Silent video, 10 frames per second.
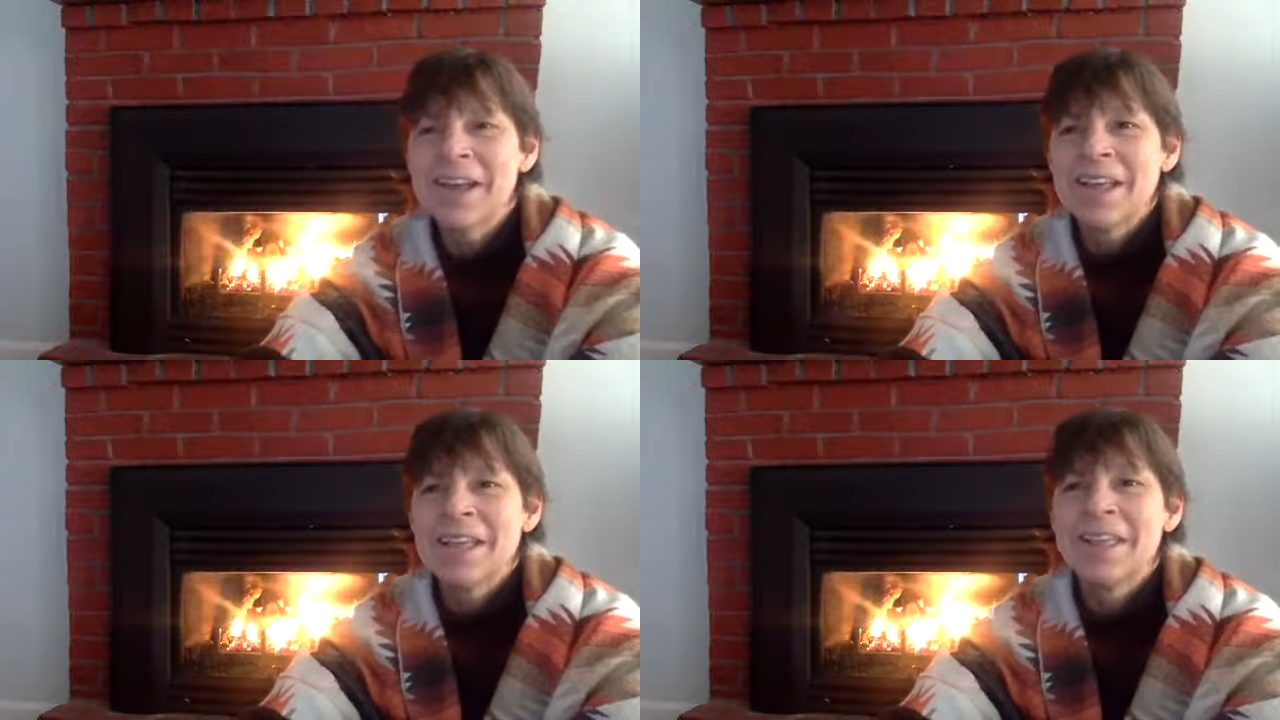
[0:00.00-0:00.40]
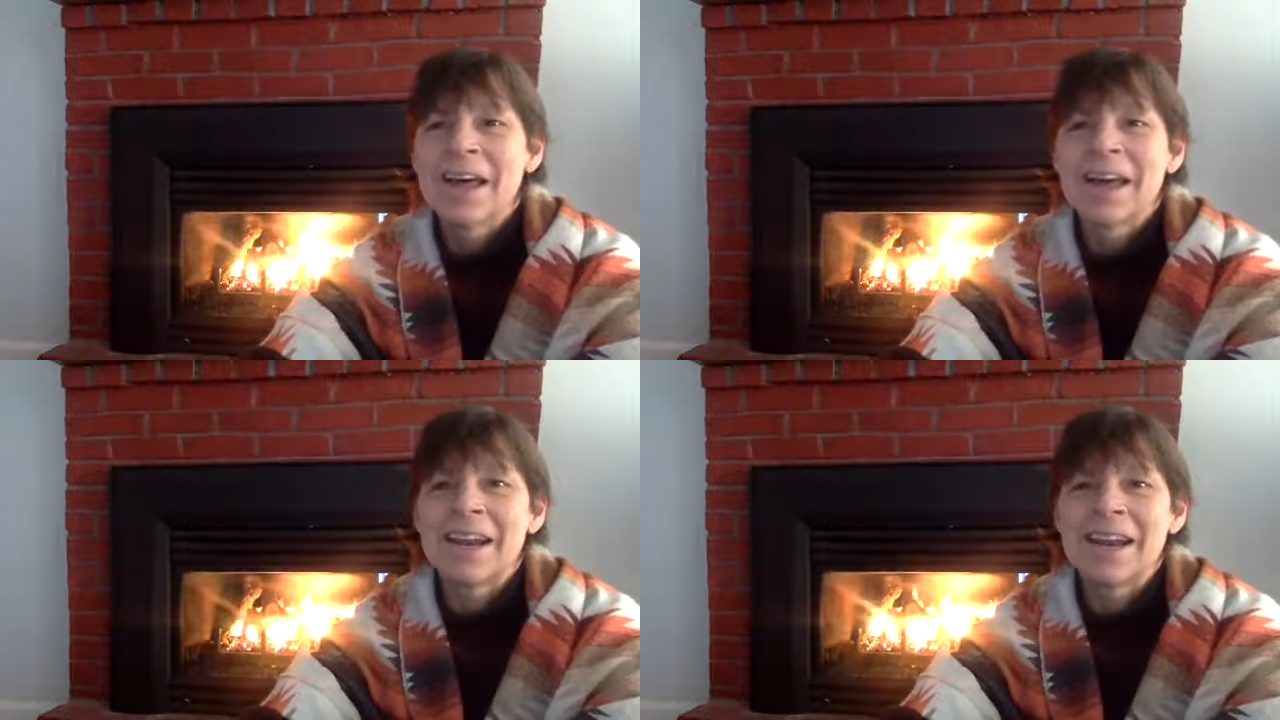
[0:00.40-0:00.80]

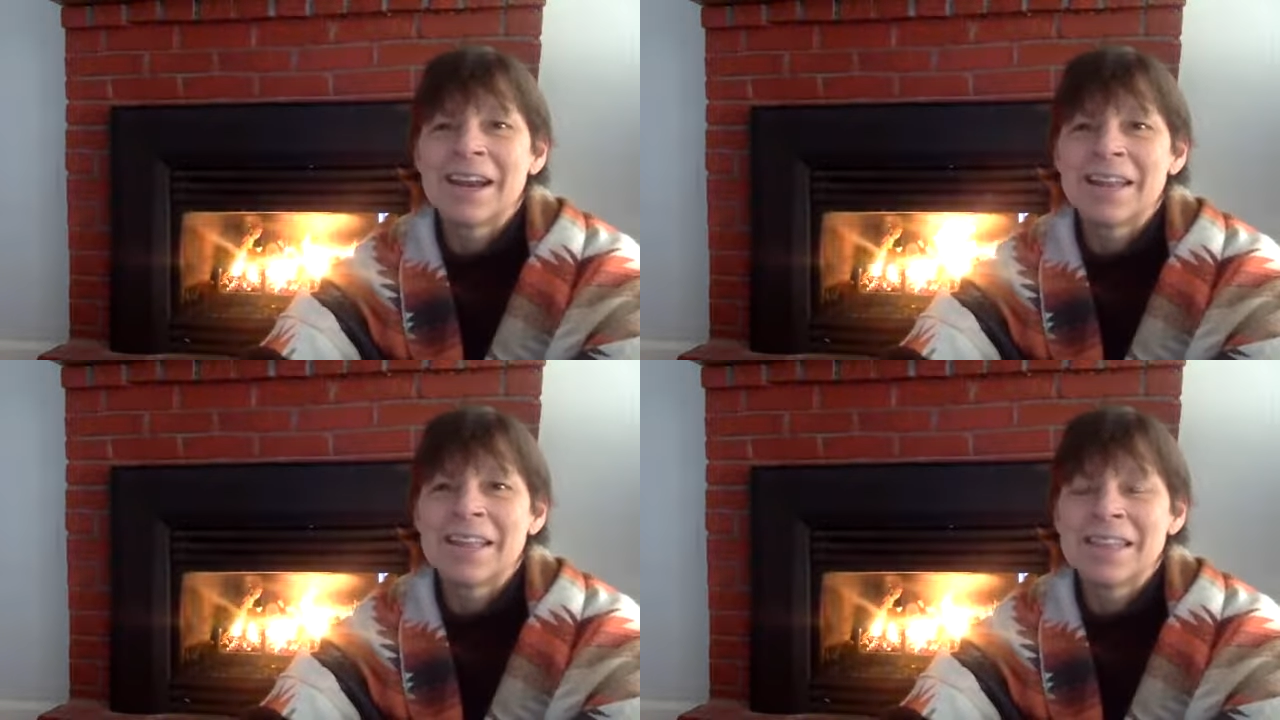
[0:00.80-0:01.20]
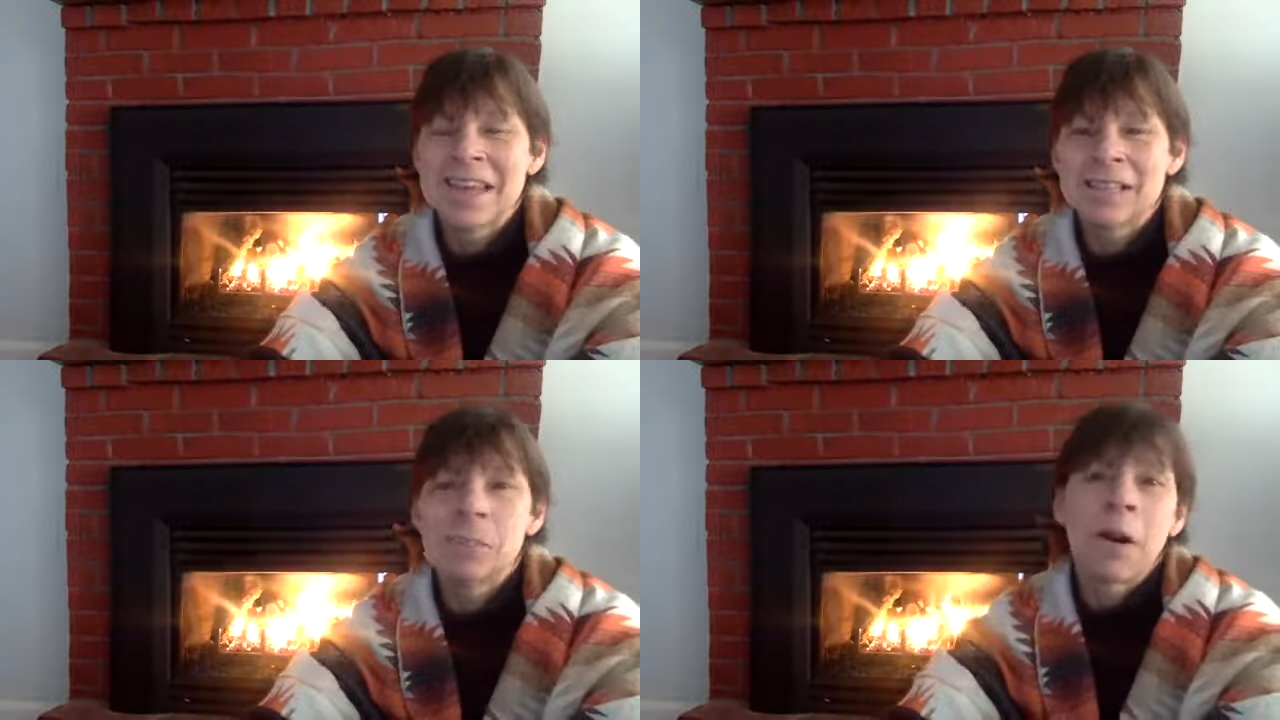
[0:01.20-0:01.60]
that
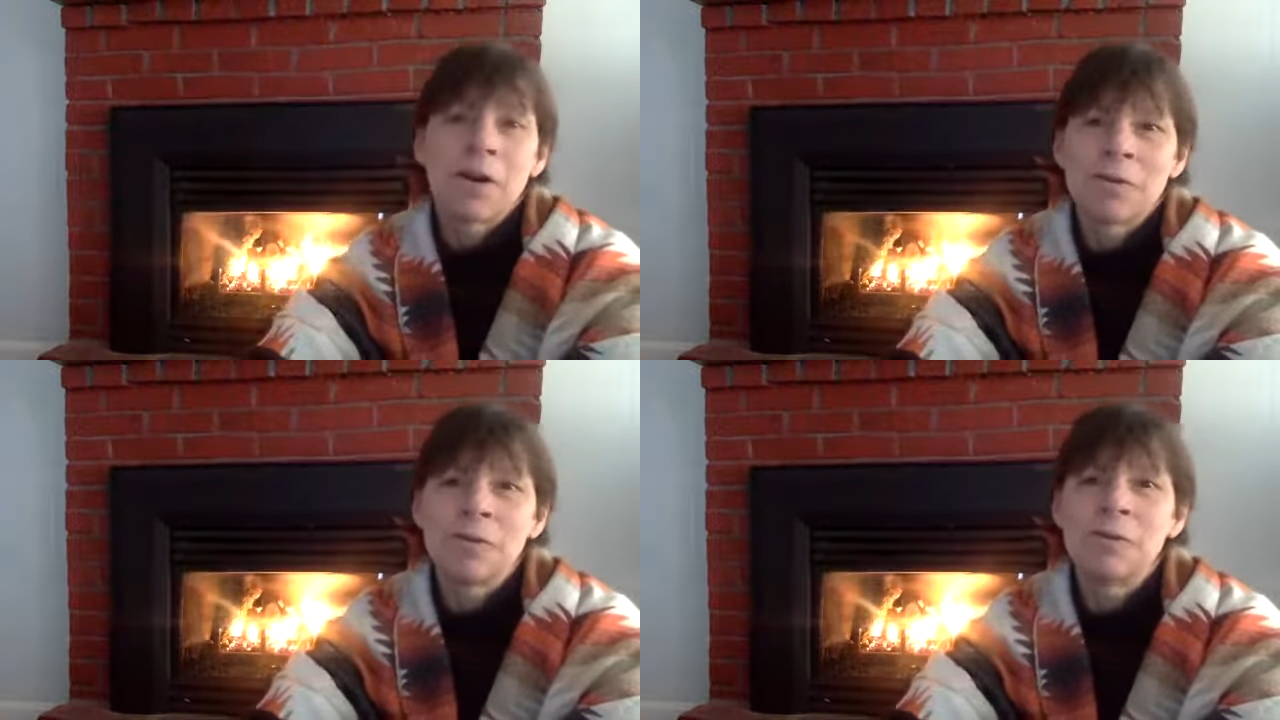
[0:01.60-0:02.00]
that's part of